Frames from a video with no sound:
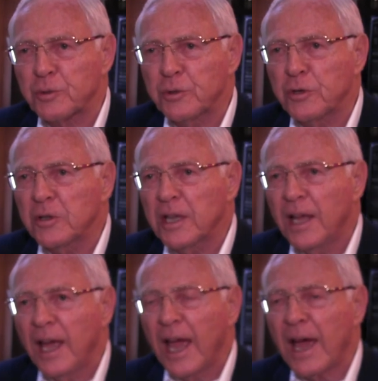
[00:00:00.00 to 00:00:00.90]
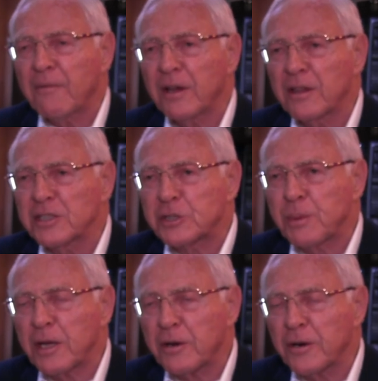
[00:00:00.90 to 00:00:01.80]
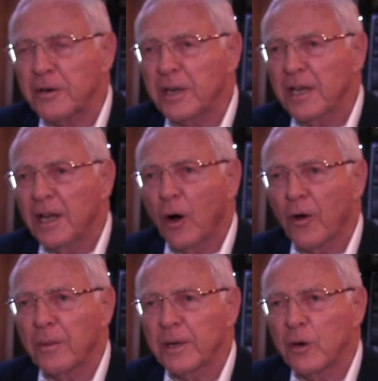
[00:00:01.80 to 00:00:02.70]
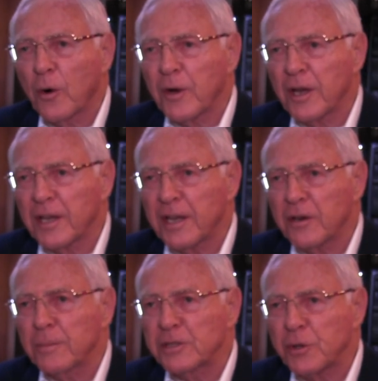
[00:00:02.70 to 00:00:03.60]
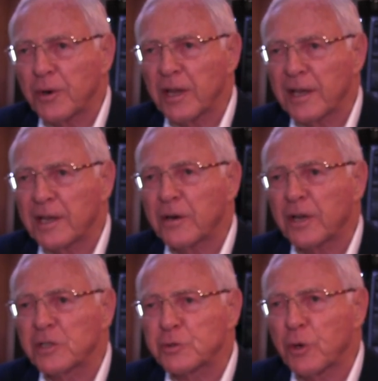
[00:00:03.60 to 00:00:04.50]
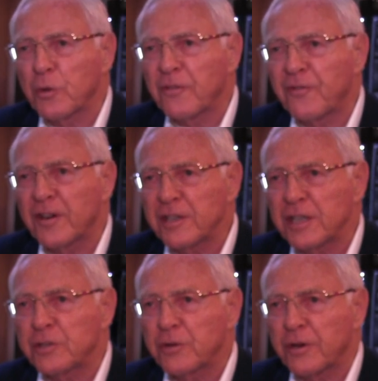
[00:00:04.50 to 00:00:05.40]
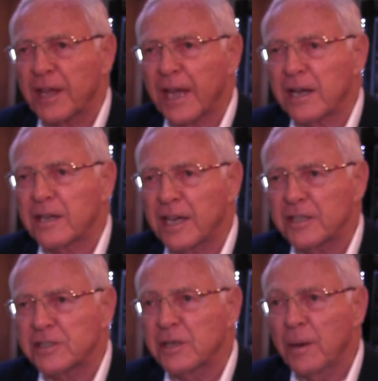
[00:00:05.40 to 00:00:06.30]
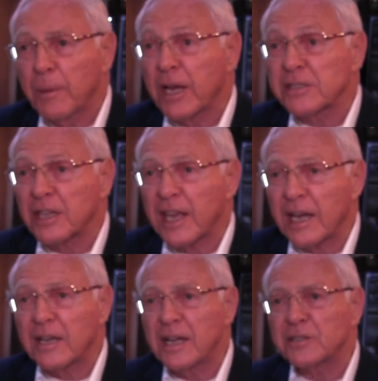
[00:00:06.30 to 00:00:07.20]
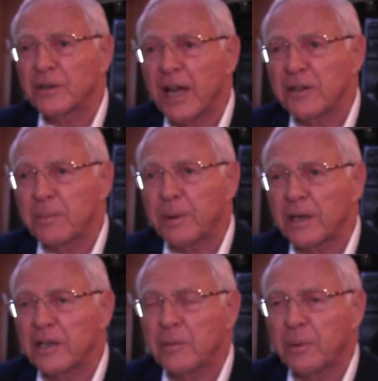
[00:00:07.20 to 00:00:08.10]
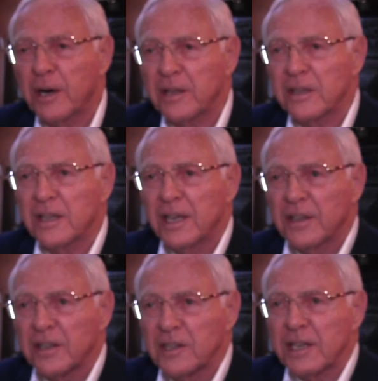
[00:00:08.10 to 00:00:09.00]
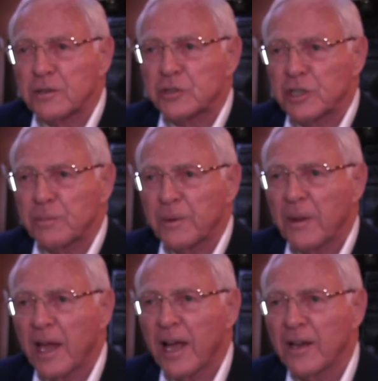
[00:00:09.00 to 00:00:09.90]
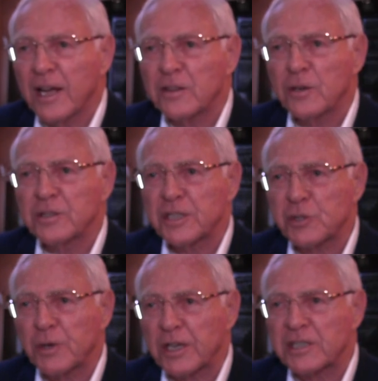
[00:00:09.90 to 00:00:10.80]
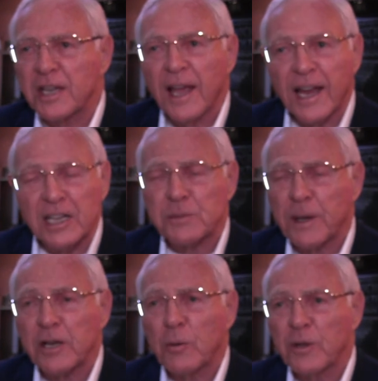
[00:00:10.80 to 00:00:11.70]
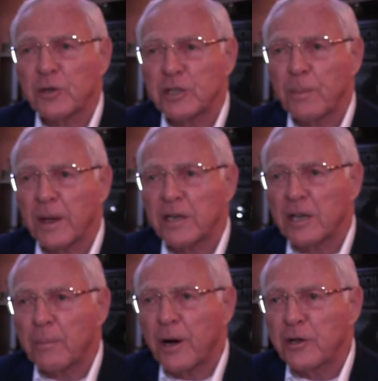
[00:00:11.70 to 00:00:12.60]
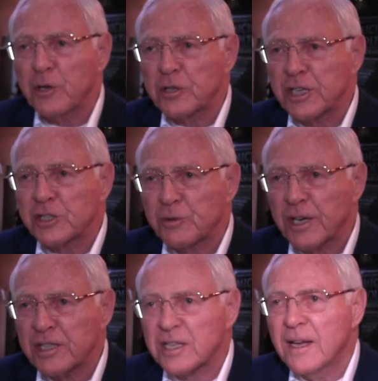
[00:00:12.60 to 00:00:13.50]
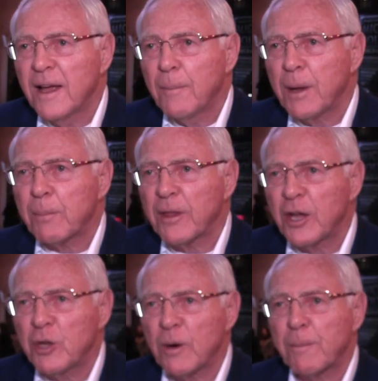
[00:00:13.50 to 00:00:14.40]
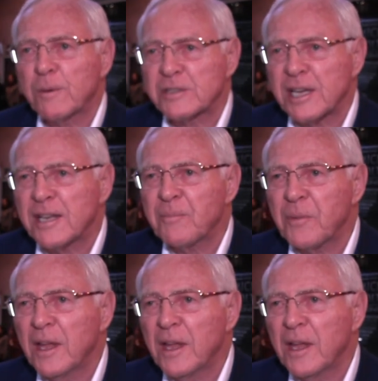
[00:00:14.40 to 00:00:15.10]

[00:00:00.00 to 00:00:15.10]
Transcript: rule, having the speaker or the minority leader, majority leader, control the funding to their candidates, because the candidates are now dependent upon the leadership and not their districts. And it's better when you're dependent upon your districts, people that you represent,